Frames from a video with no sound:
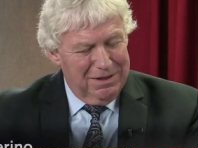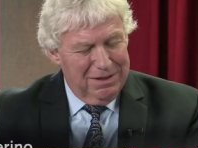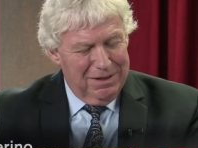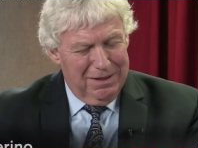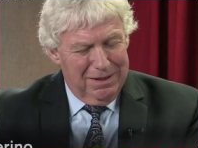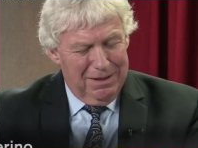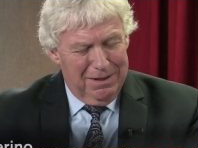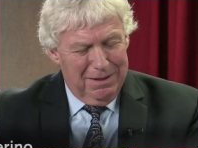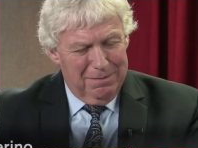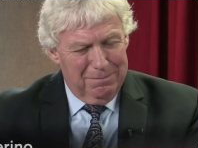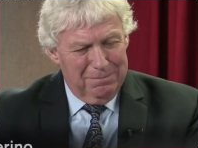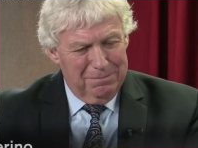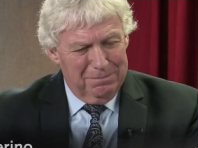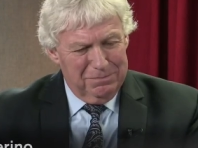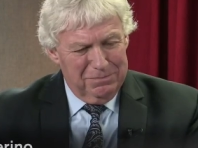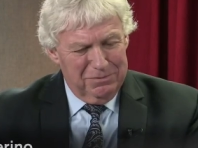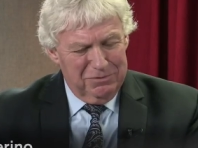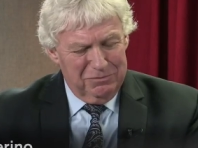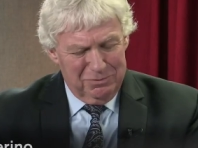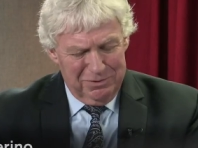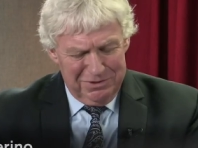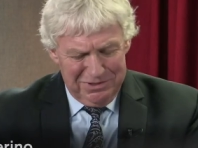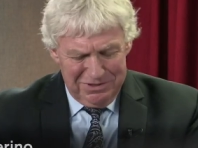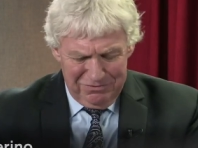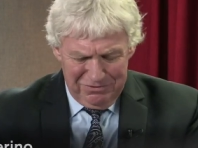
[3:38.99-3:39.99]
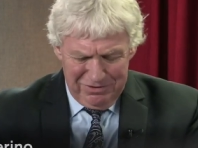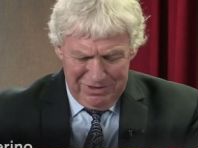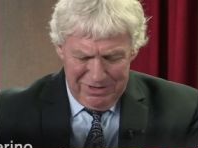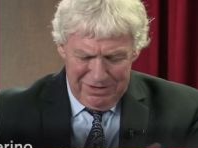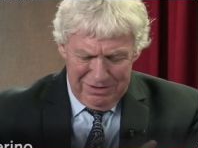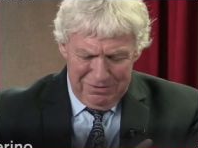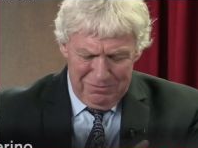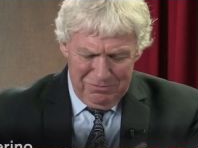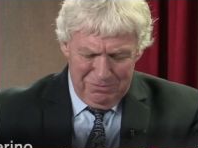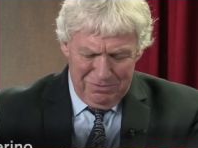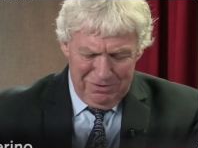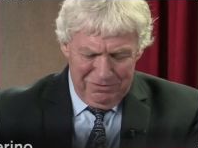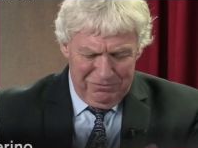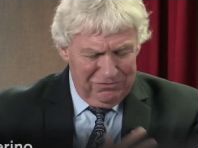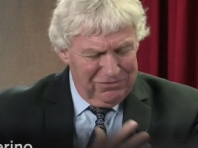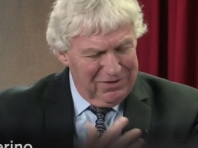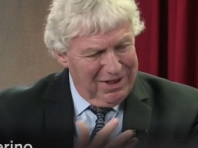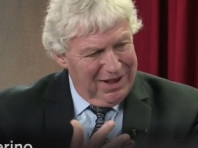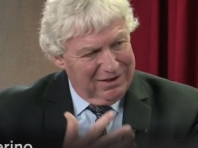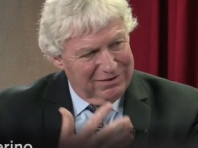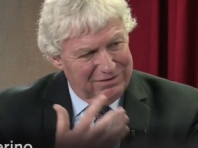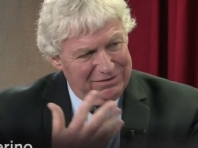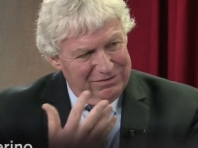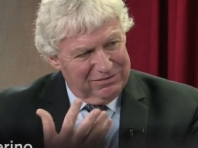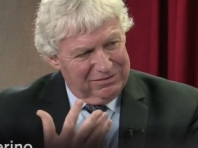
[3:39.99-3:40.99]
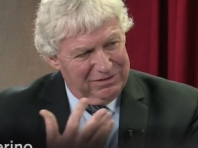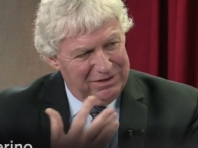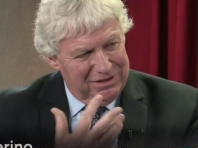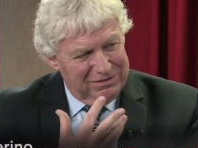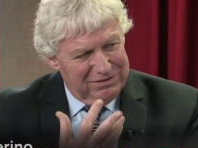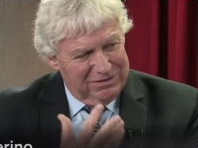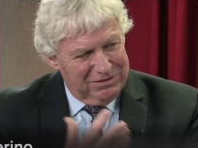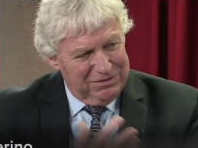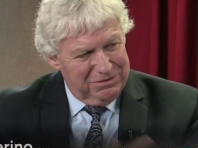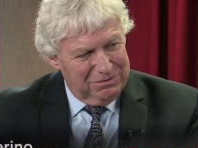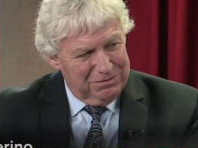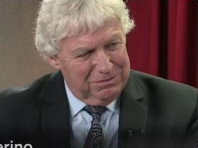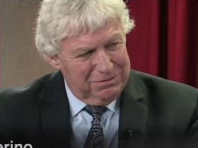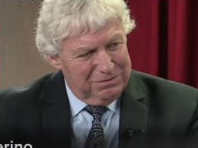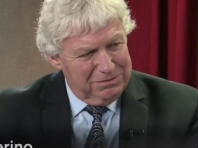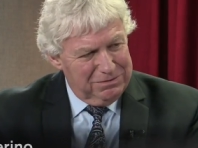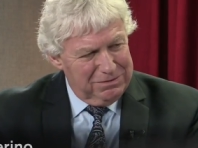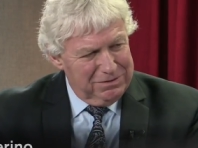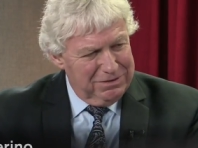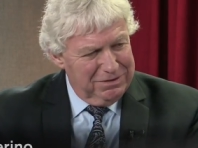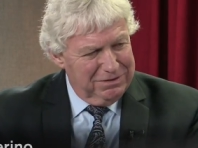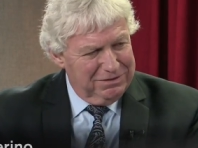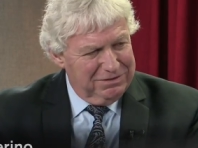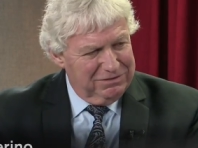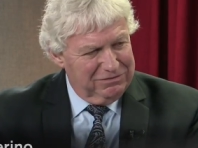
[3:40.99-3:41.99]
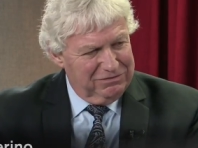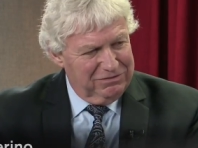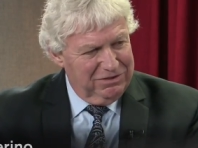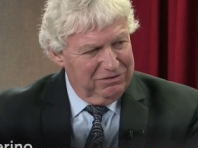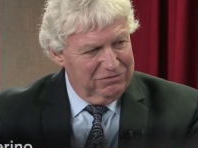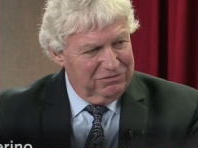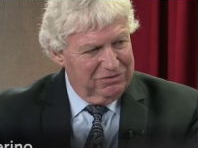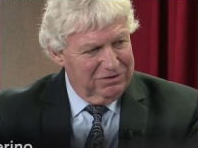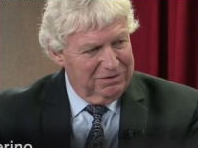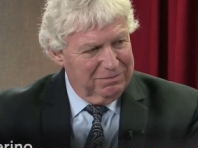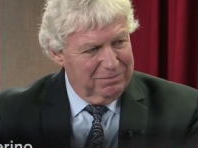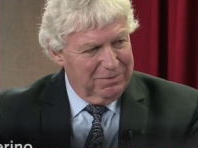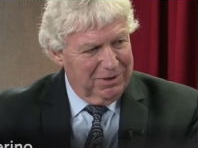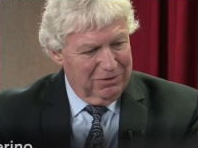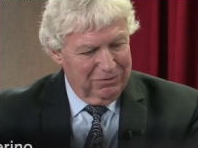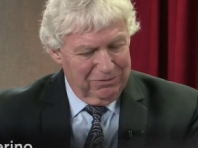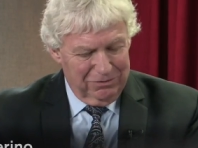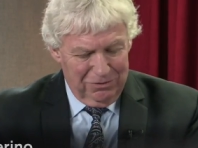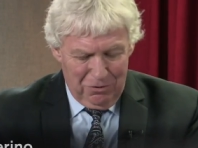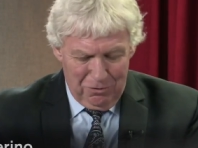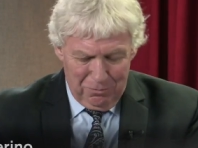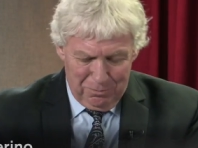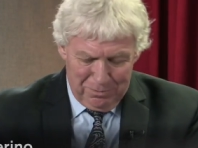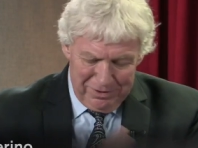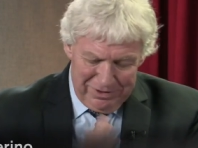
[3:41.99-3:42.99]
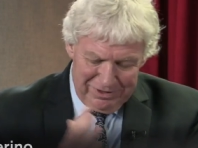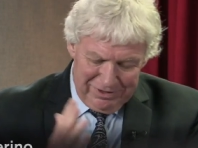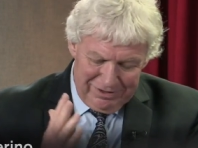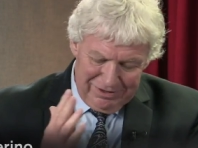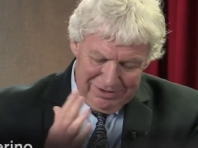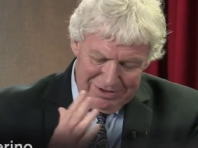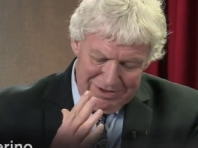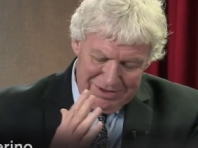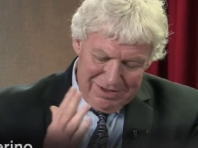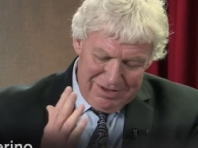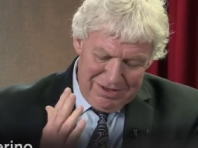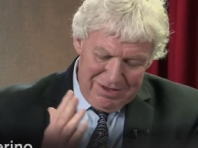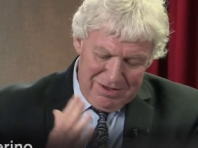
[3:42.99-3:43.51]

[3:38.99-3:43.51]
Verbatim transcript: um, specifically, what factors led to you, your decision about opening